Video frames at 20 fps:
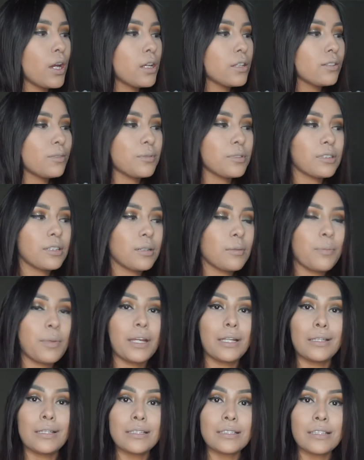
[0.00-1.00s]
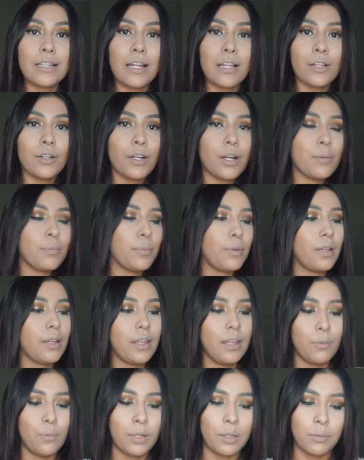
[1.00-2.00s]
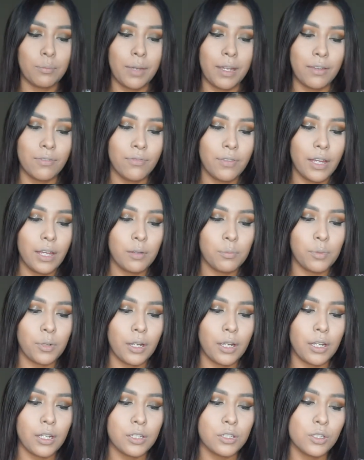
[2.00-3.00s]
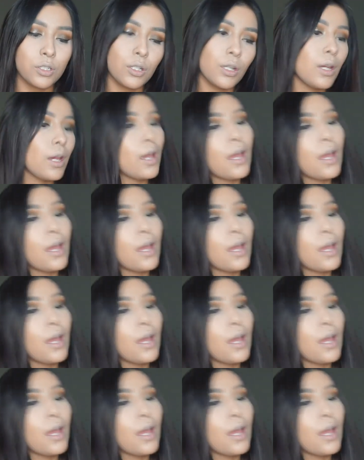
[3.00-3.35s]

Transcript: So I'm just going to pick this color up with my fan brush.